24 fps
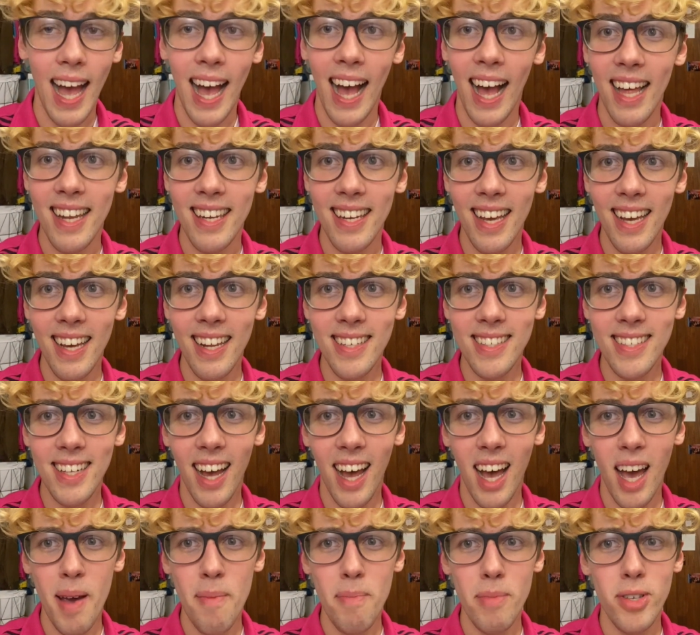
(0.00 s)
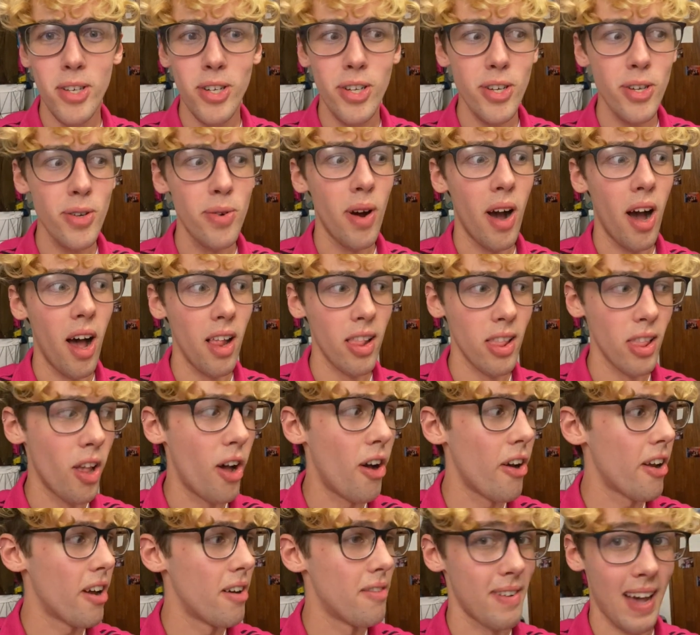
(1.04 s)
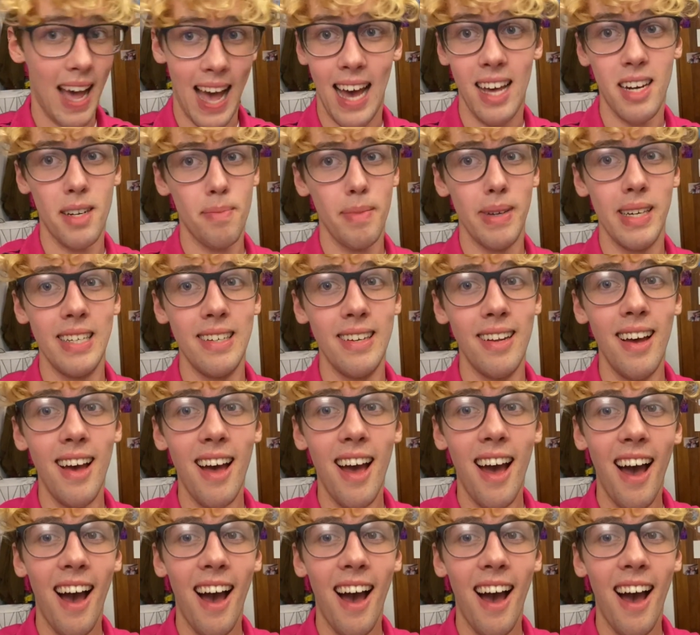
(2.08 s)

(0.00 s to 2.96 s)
and it is time to do a lot of admin.